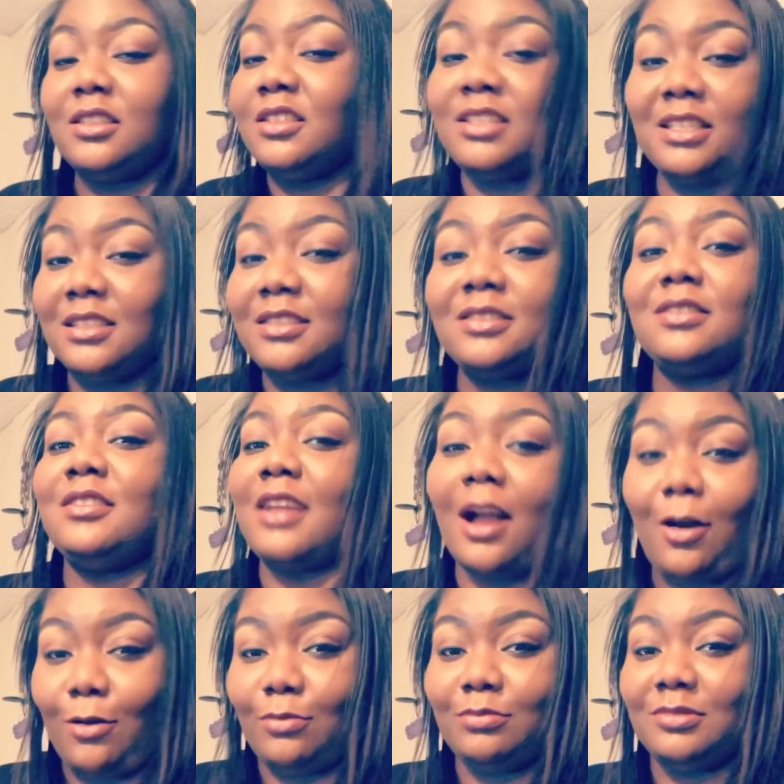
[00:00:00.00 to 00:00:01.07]
just
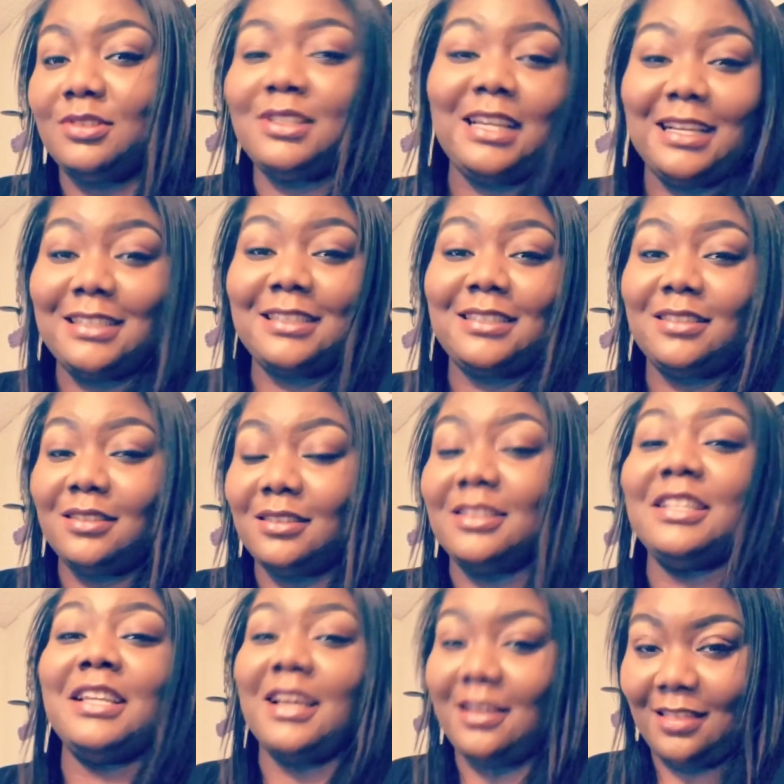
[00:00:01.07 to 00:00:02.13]
don't touch
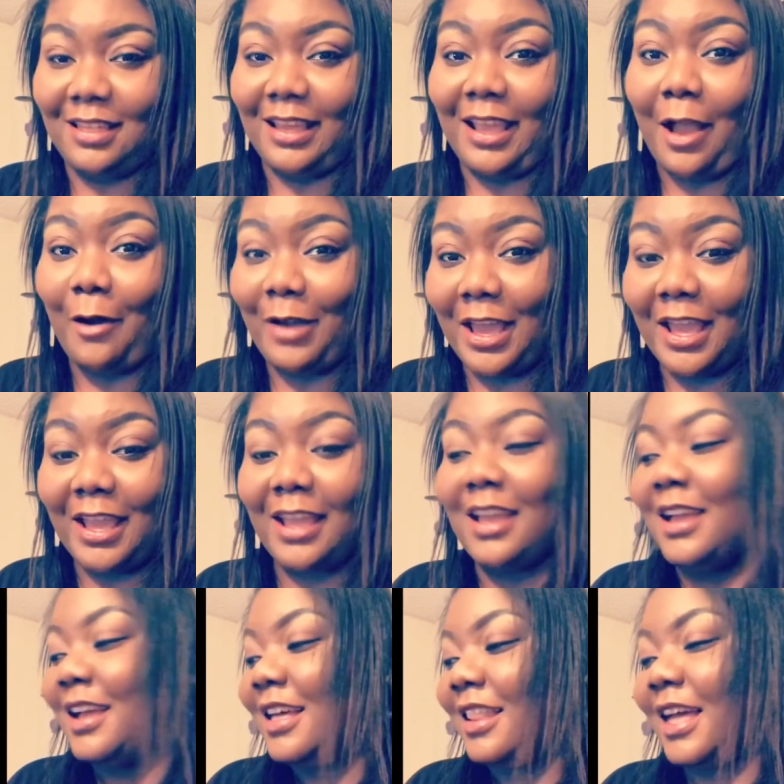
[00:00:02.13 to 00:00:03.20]
nothing, okay?
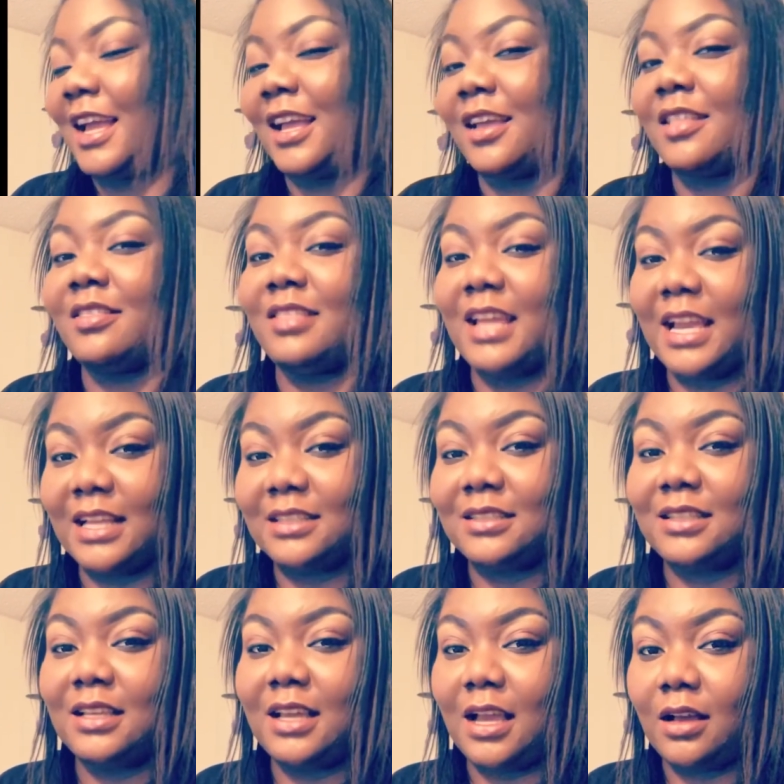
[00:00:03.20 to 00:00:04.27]
Like,
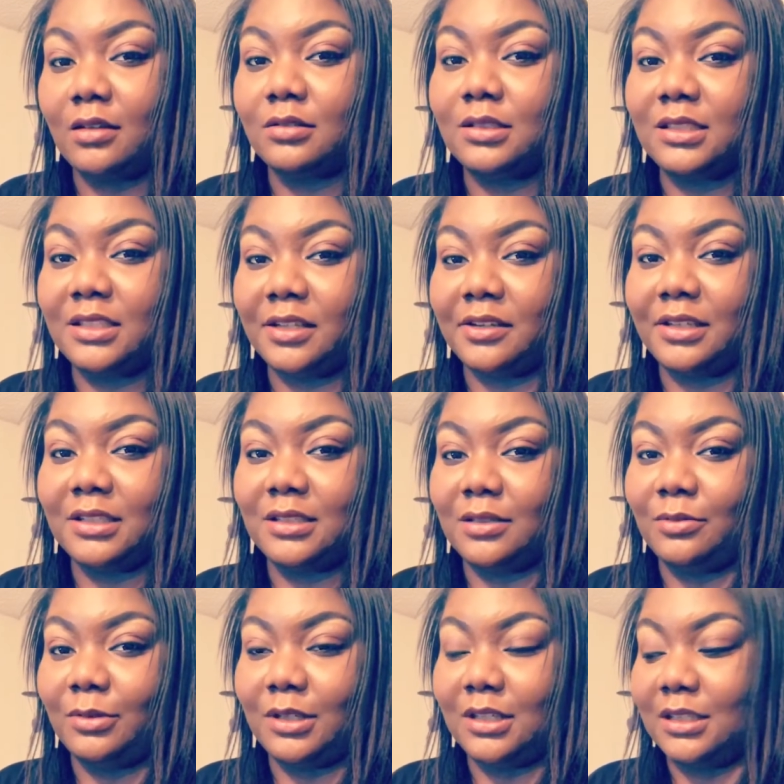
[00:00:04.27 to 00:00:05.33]
that's how serious
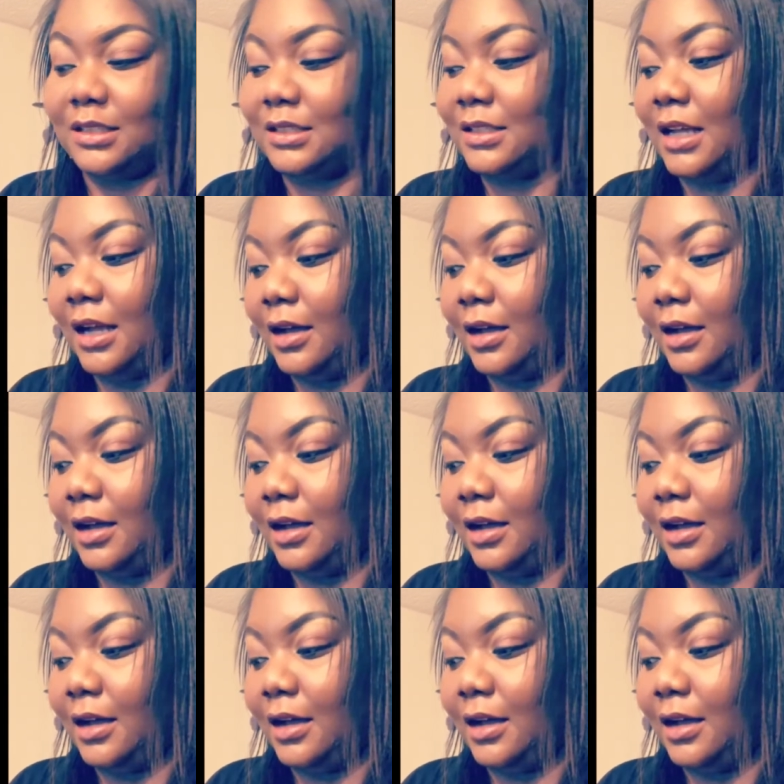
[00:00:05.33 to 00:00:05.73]
it was.